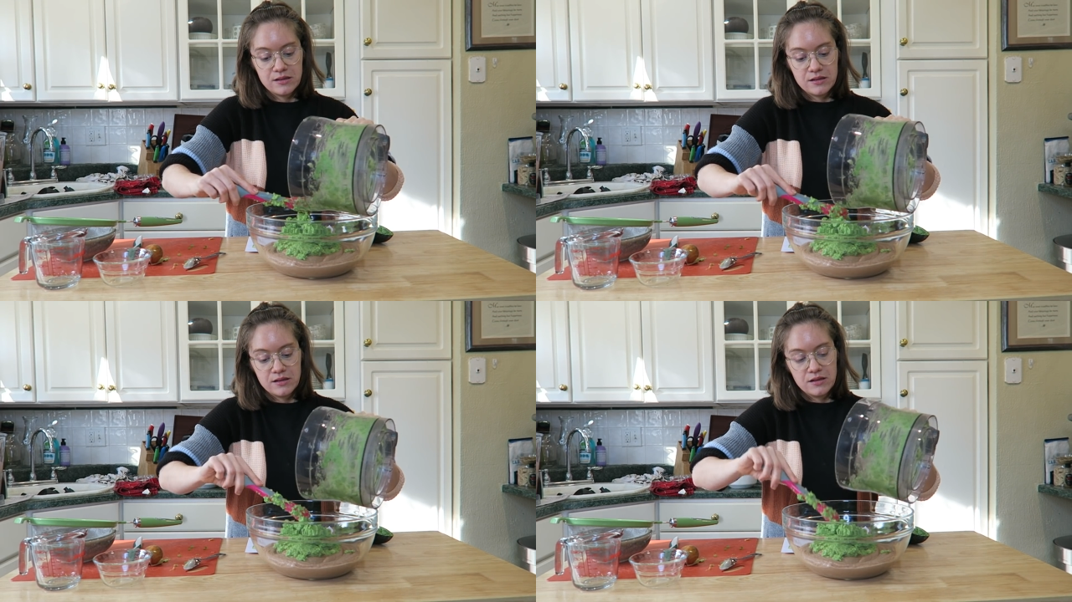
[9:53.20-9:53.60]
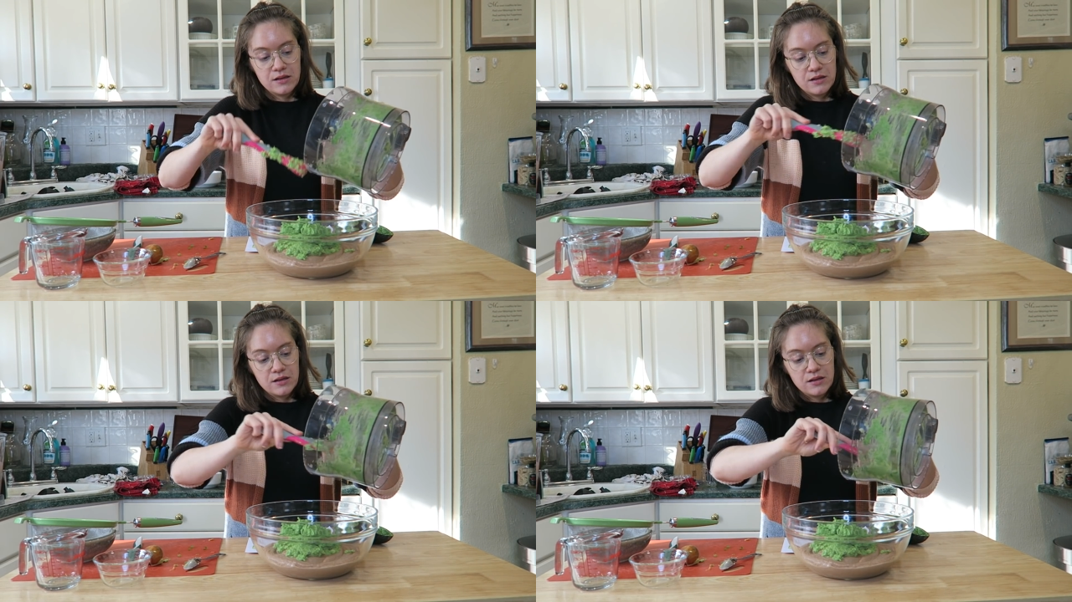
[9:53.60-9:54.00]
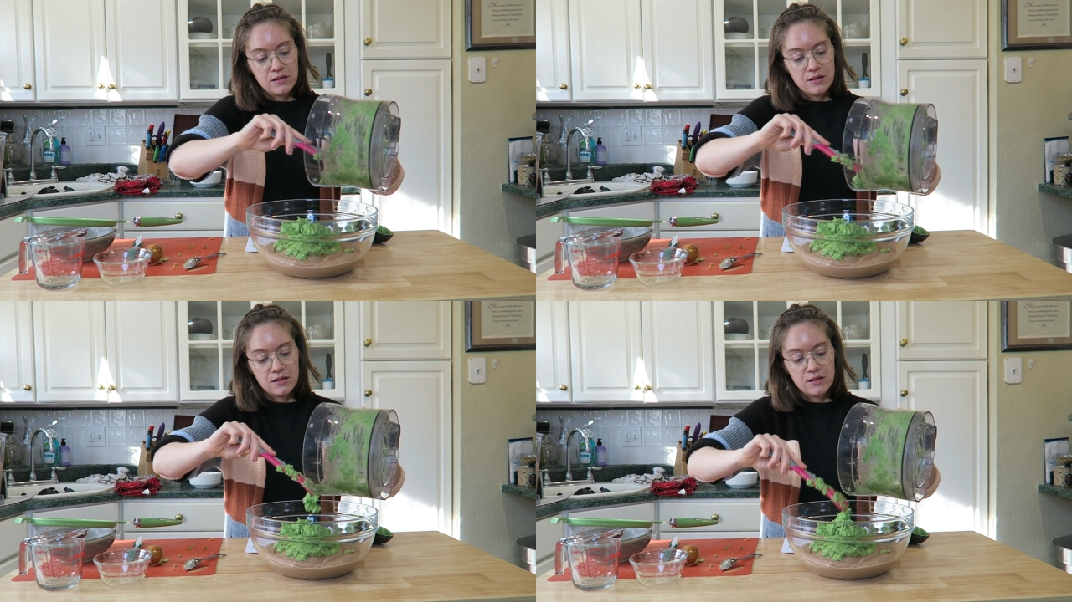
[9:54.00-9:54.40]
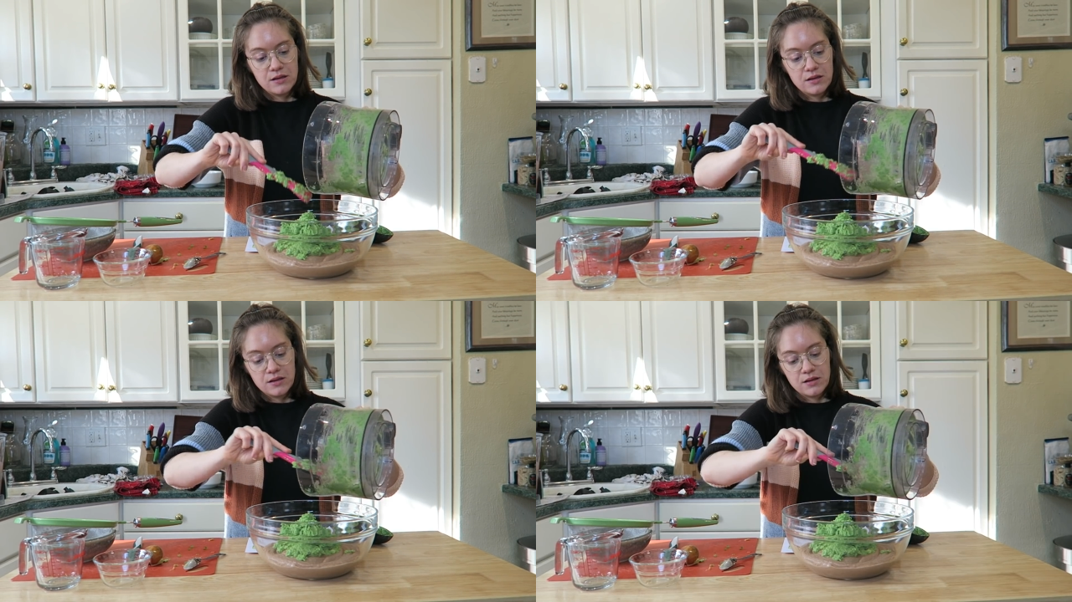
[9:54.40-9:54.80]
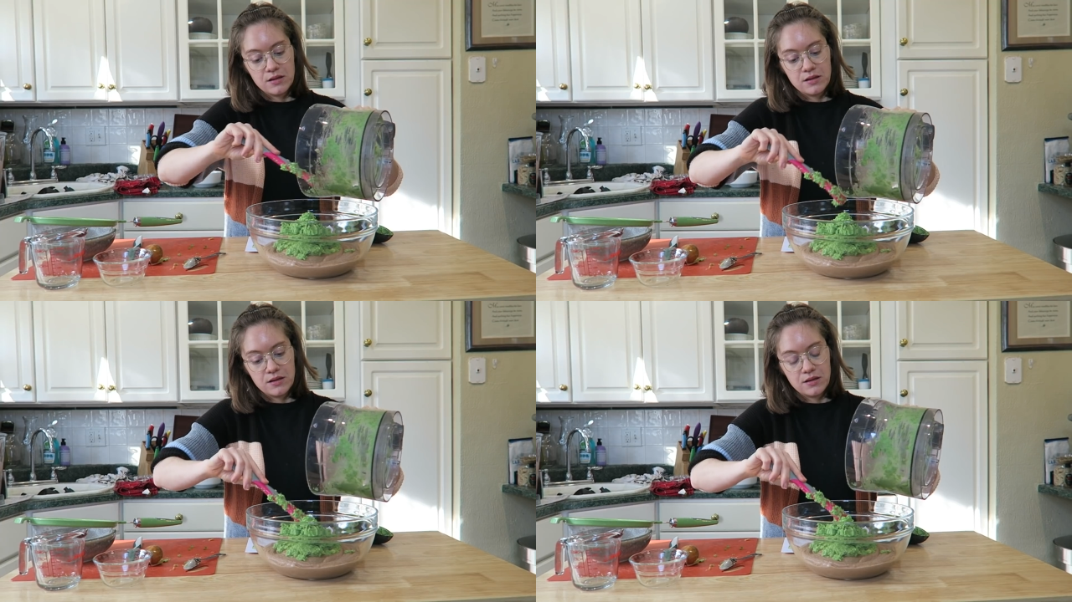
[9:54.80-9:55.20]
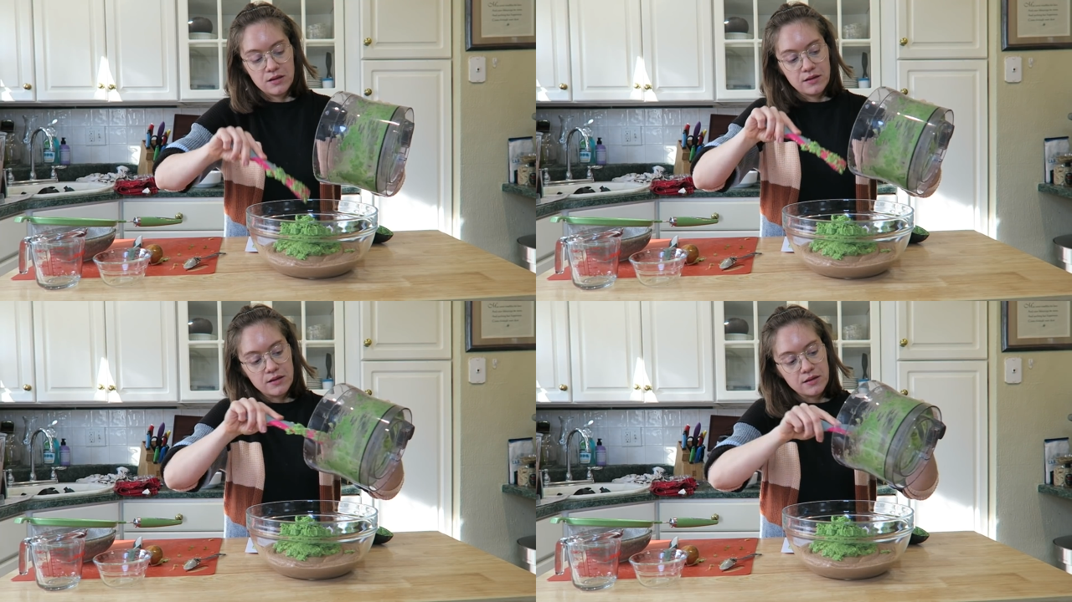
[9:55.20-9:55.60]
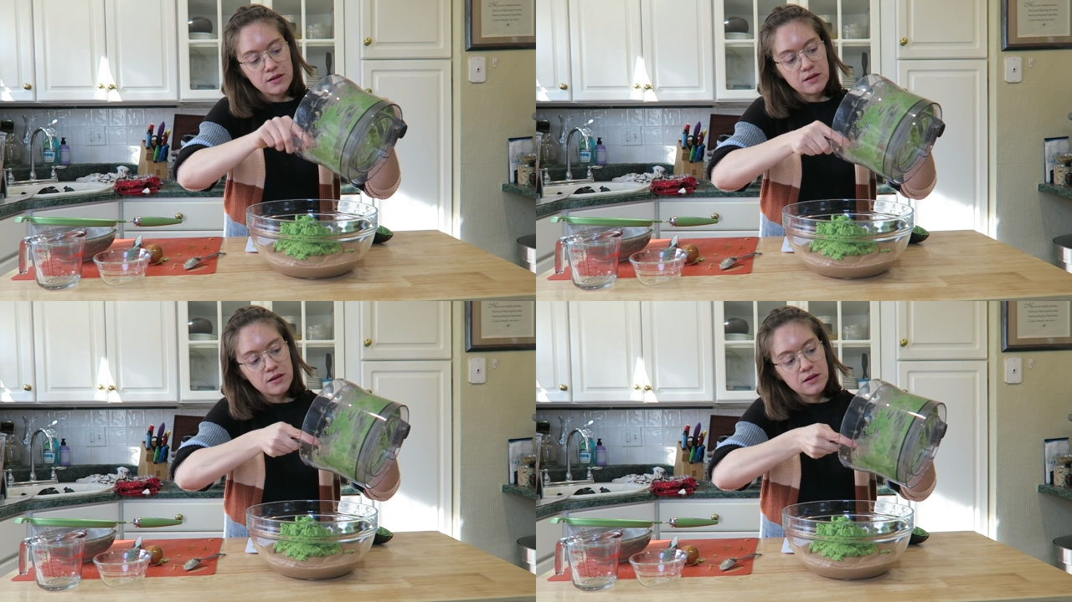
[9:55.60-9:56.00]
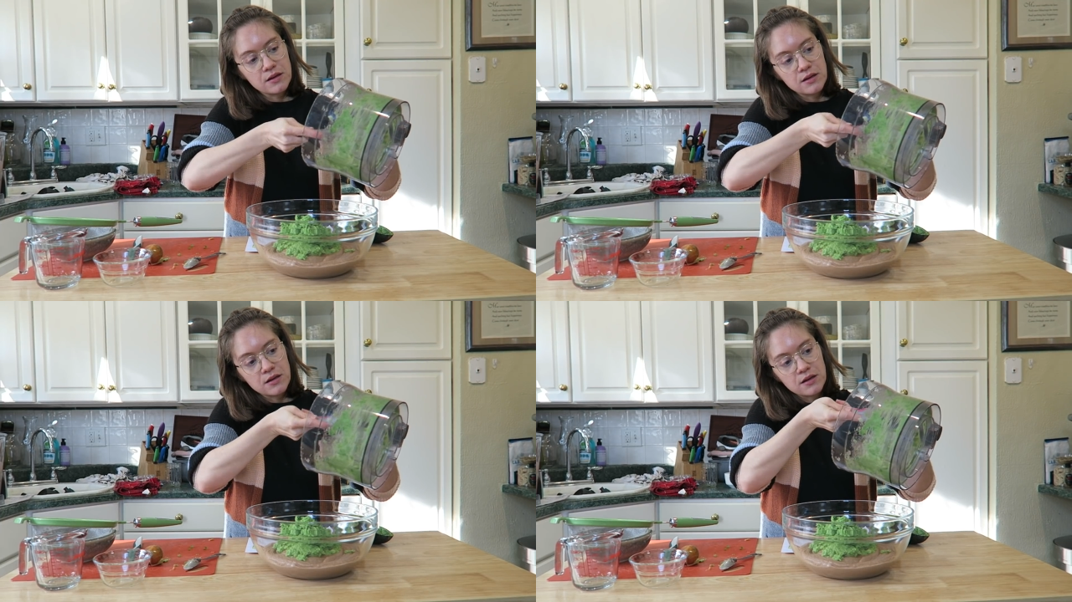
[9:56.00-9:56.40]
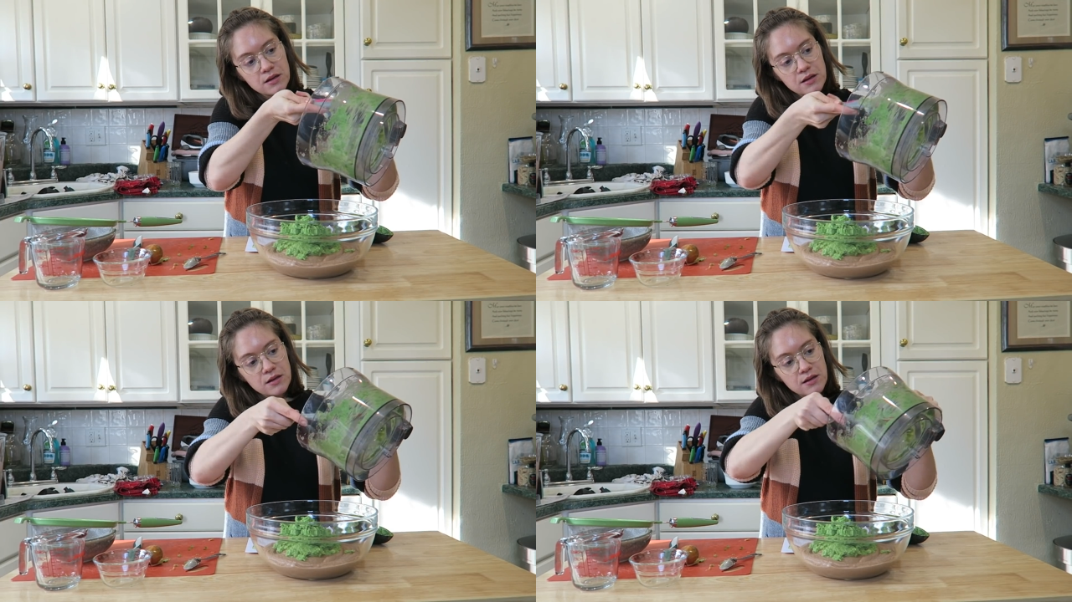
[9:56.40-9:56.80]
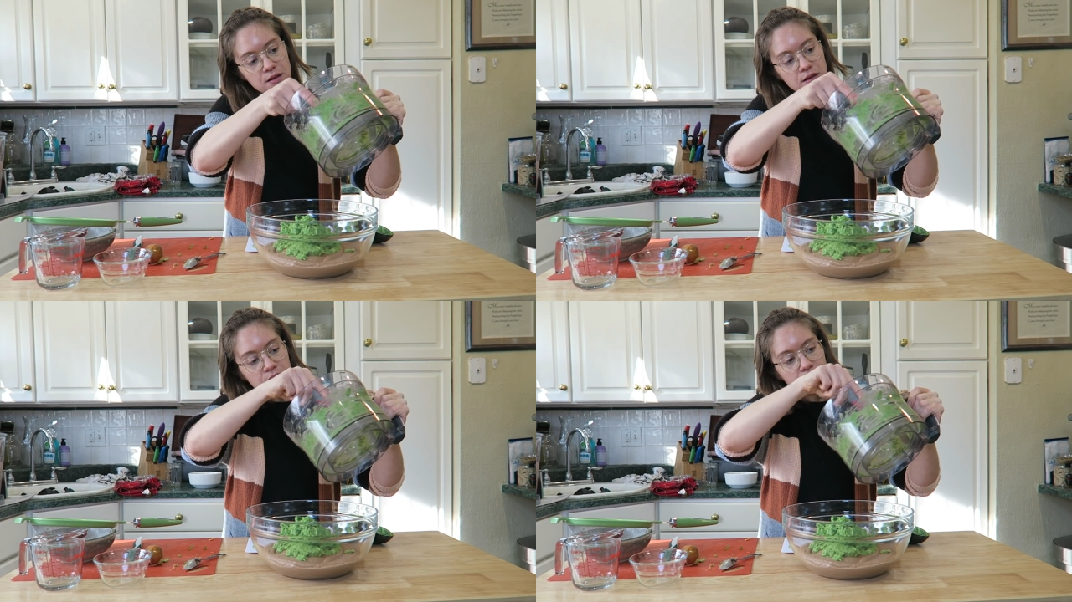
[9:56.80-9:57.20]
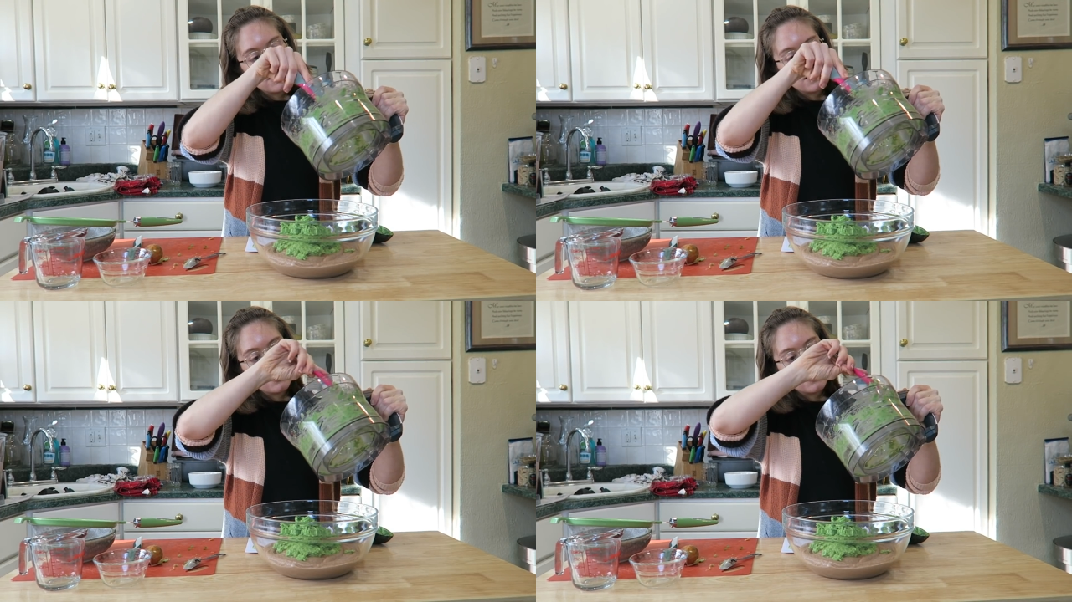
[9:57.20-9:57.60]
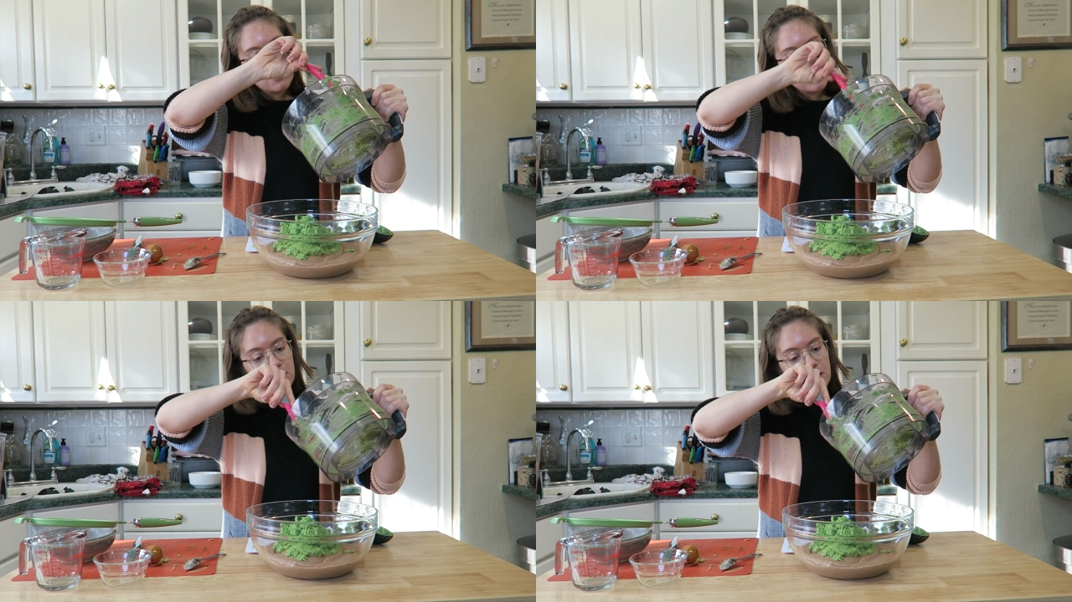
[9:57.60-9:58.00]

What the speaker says: Nothing is said.